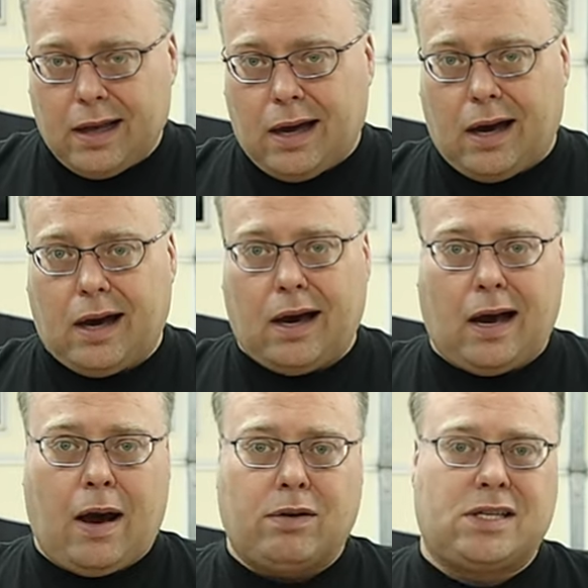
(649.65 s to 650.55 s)
Uh,
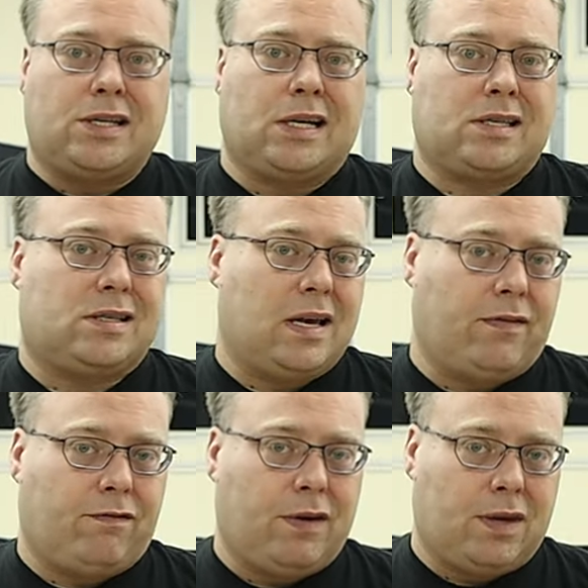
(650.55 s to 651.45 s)
I would suggest at
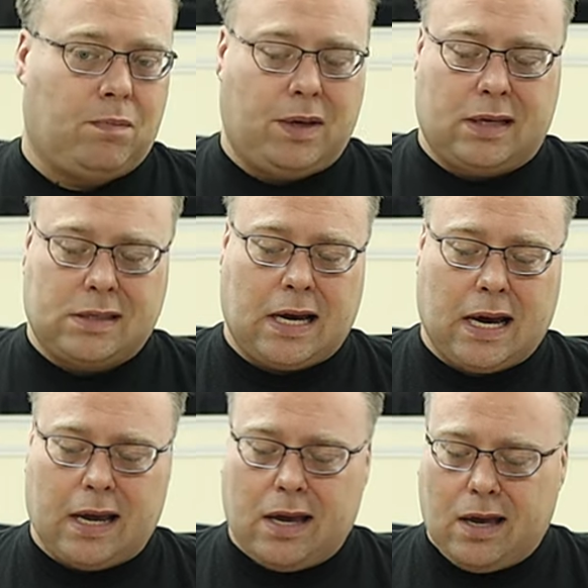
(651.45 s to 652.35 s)
750
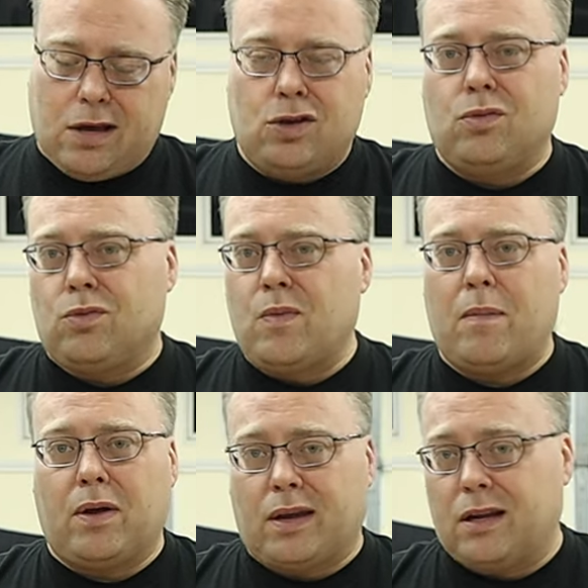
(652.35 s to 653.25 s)
psi. You, you
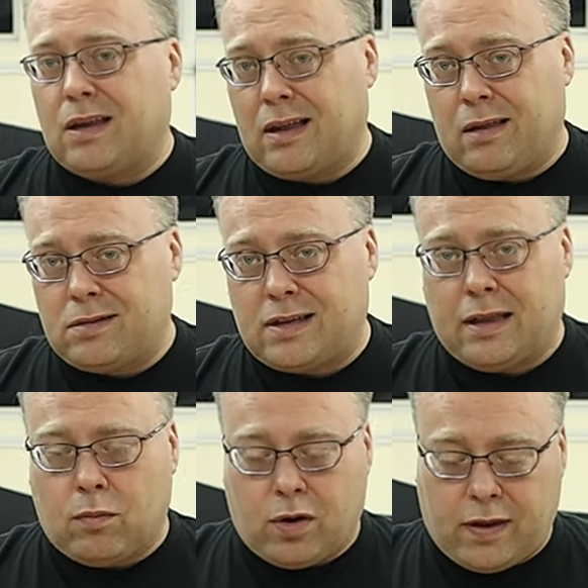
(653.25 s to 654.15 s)
might be able to get it like
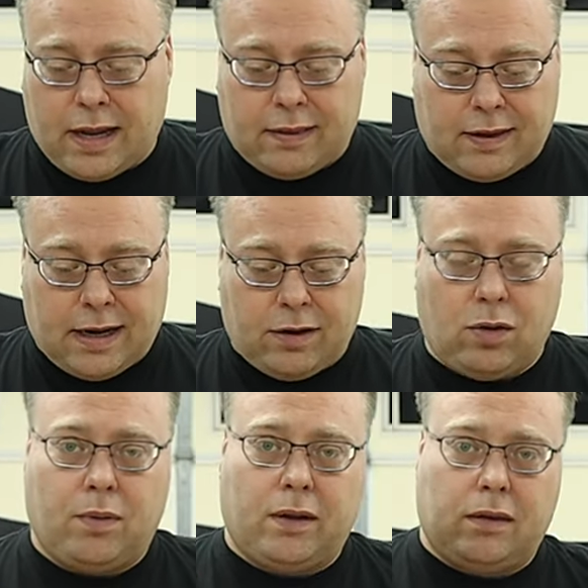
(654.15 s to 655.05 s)
slightly more than that than I
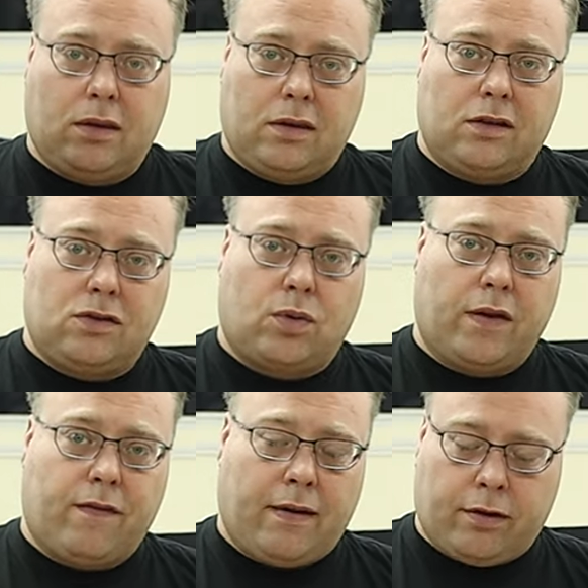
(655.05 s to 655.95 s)
do, but the
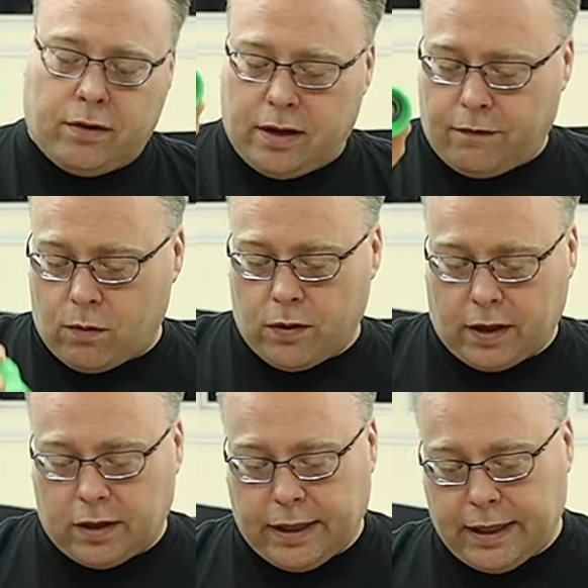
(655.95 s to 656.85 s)
25 degree for the
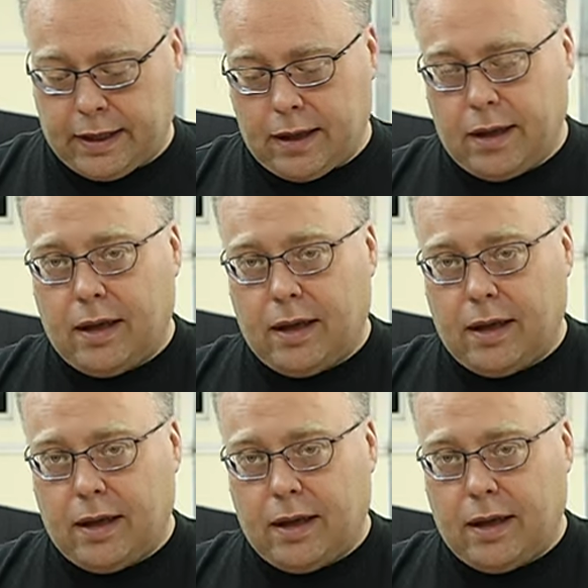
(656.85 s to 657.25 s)
cleaning